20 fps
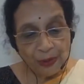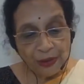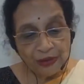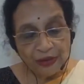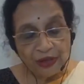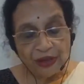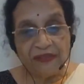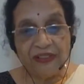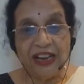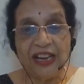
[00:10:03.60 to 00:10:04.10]

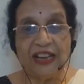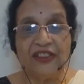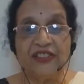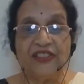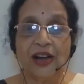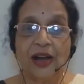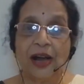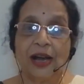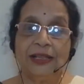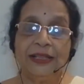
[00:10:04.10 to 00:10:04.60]
Prithvi
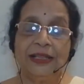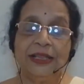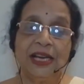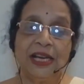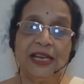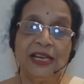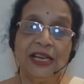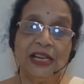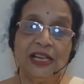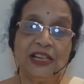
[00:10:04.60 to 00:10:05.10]
cha
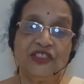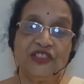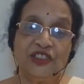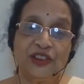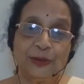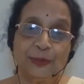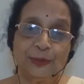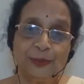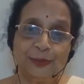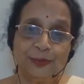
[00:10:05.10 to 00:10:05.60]

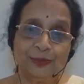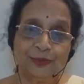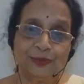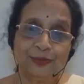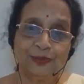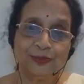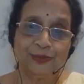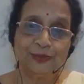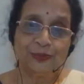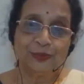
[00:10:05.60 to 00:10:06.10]
Antariksham.
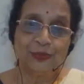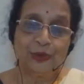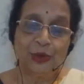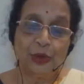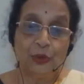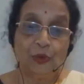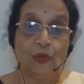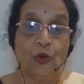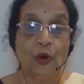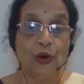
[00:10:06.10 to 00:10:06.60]

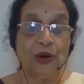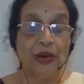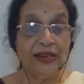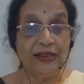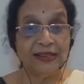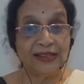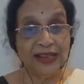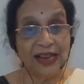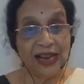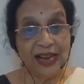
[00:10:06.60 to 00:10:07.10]
What
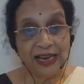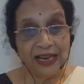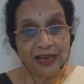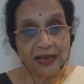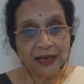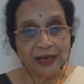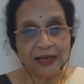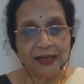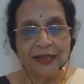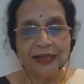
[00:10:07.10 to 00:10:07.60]
he's saying here
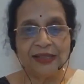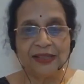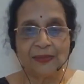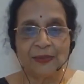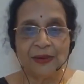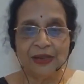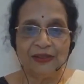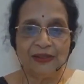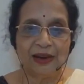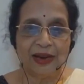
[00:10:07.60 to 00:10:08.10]
in this
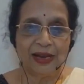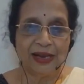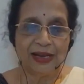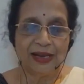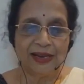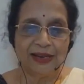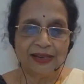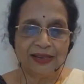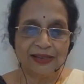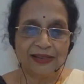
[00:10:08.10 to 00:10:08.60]
mantra
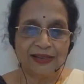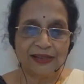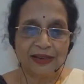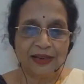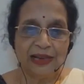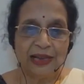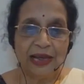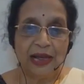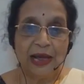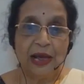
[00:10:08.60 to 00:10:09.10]
is,
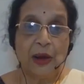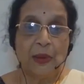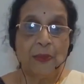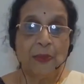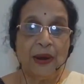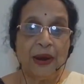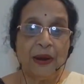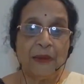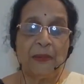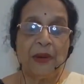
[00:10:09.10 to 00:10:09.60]

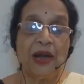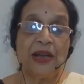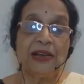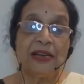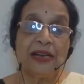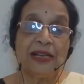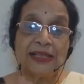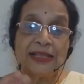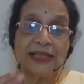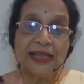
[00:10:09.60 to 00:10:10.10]
Brahman
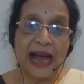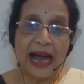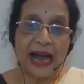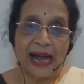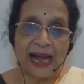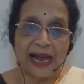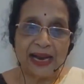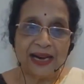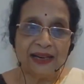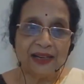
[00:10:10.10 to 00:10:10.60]
is
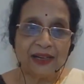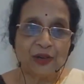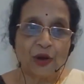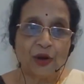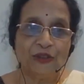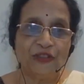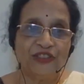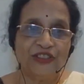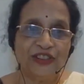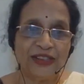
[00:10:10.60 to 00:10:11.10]
that
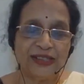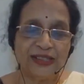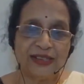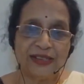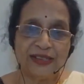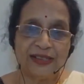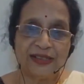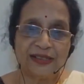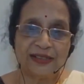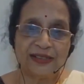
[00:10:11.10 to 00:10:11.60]

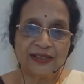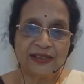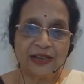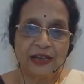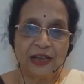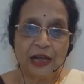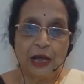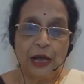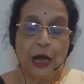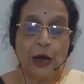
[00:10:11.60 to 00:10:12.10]
consciousness,
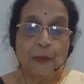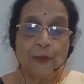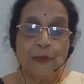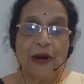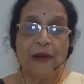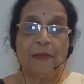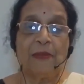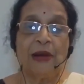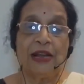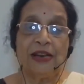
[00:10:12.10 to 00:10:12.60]

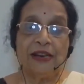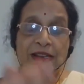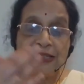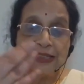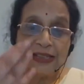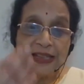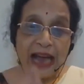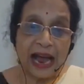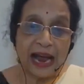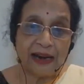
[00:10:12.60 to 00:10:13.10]
Brahman is
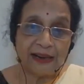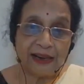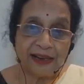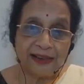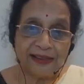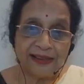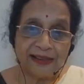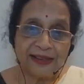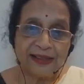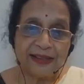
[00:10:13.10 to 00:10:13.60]
that
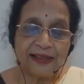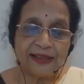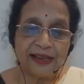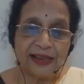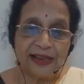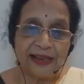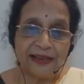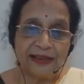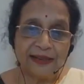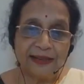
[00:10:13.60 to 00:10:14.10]

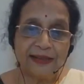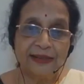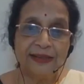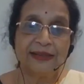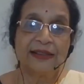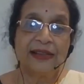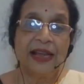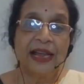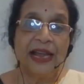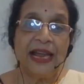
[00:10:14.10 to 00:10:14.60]
existence
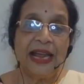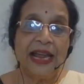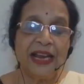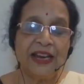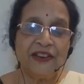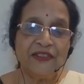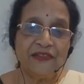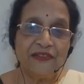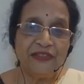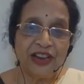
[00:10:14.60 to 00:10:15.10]

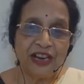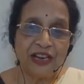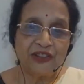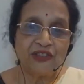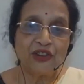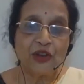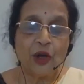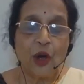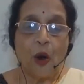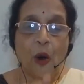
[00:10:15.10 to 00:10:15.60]
in
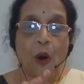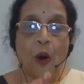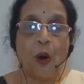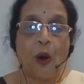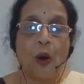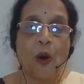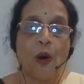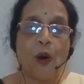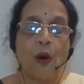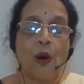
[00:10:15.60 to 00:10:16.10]
which
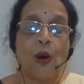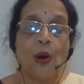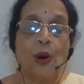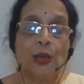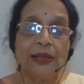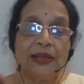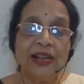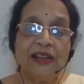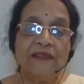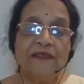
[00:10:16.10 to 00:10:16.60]

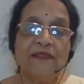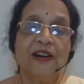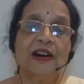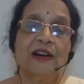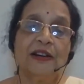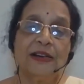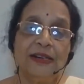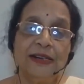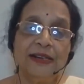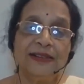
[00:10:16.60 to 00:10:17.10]
all the
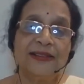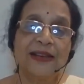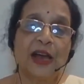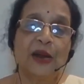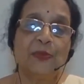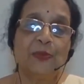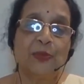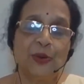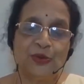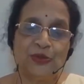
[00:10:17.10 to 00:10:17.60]
worlds are
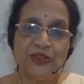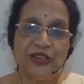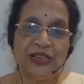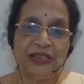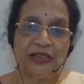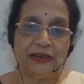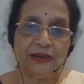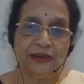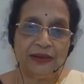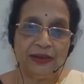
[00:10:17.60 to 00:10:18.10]

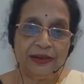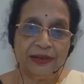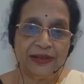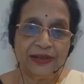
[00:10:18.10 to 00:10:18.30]
posited.